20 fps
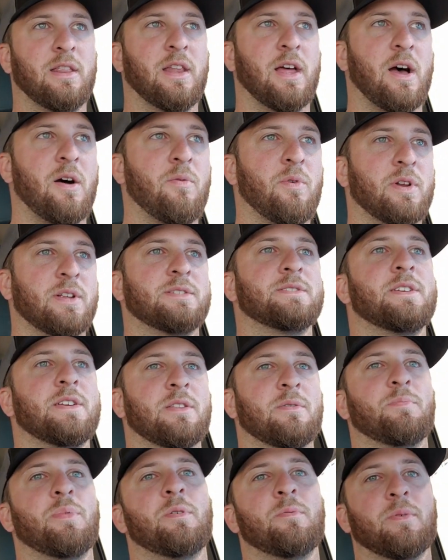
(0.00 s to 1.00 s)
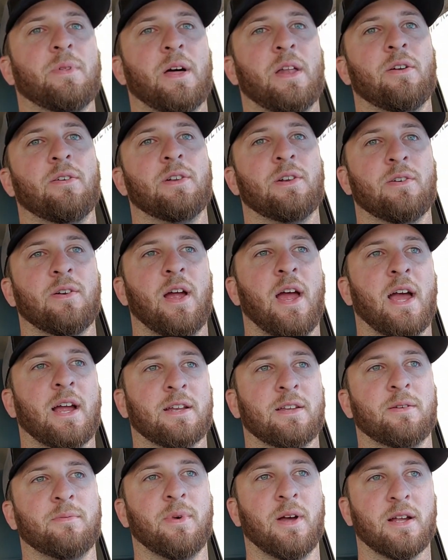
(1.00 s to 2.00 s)
I want to see the people that are
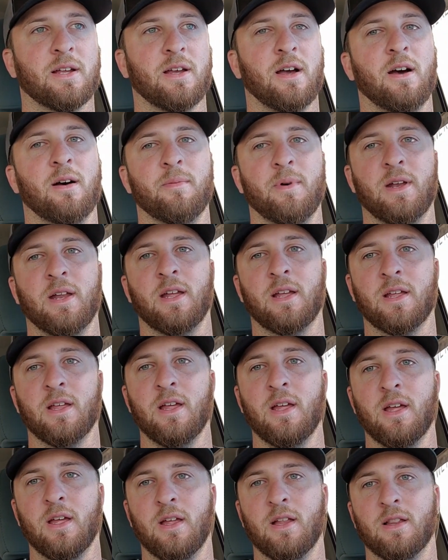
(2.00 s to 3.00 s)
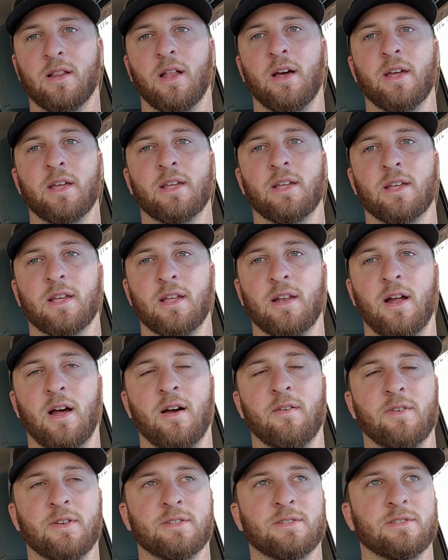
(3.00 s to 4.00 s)
interacting by commenting, liking, and
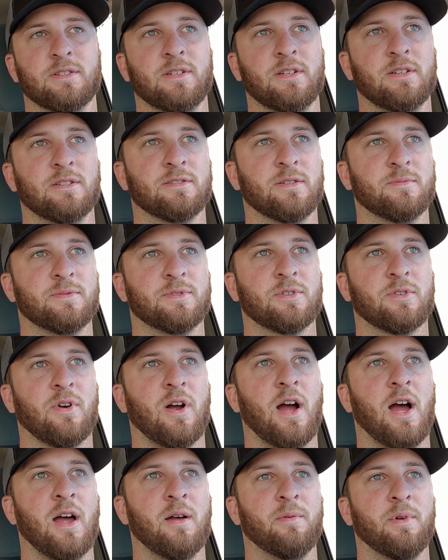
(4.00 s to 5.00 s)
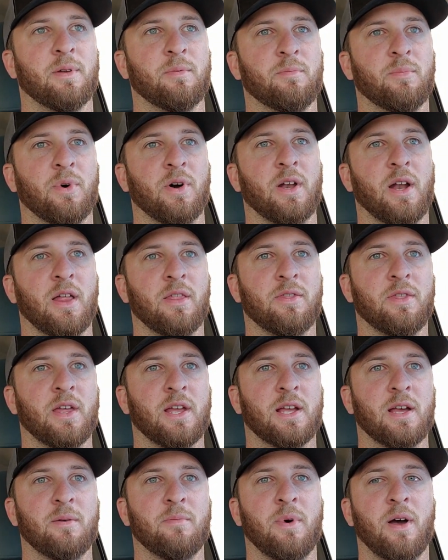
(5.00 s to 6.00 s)
obviously subscribing. But I
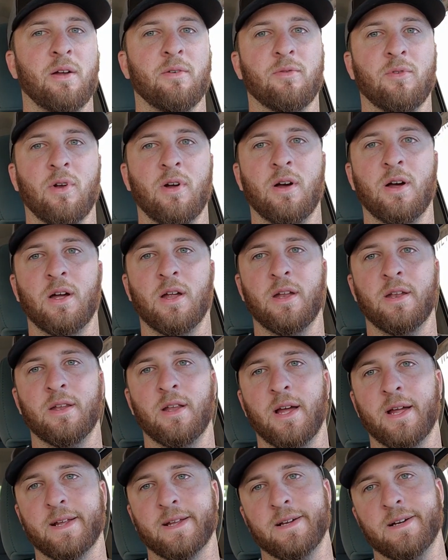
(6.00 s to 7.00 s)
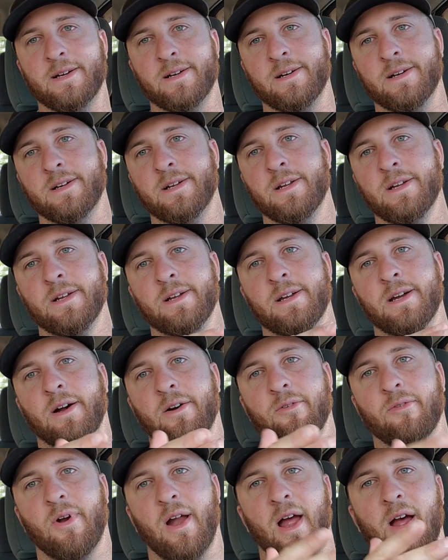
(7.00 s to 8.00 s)
think I might run like a
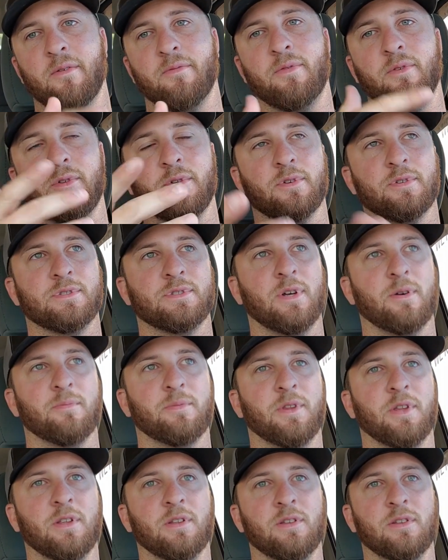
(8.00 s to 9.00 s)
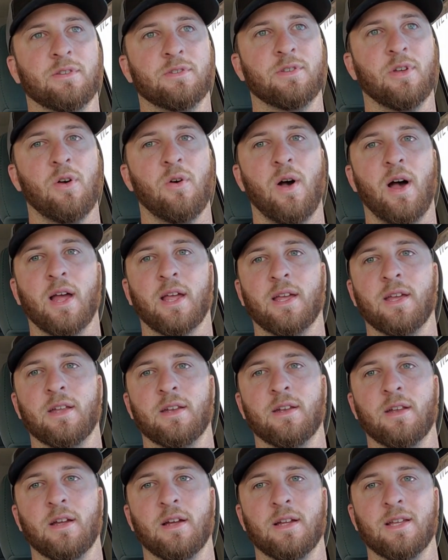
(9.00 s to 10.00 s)
raffle or something, so I
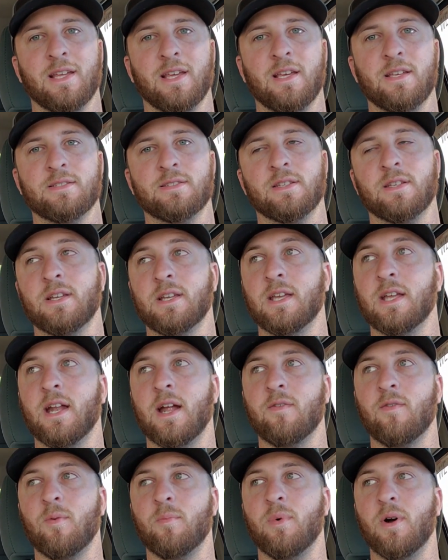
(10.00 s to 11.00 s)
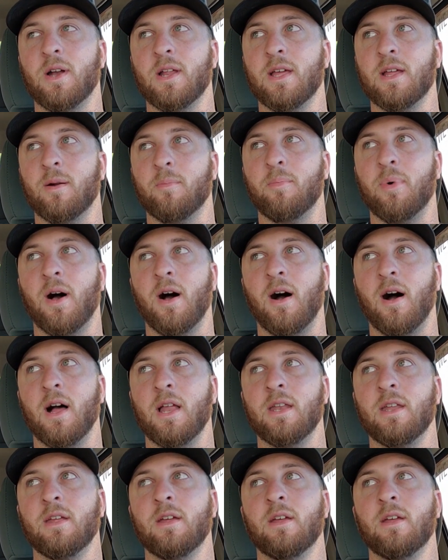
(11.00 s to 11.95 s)
can easily get everybody in a pot.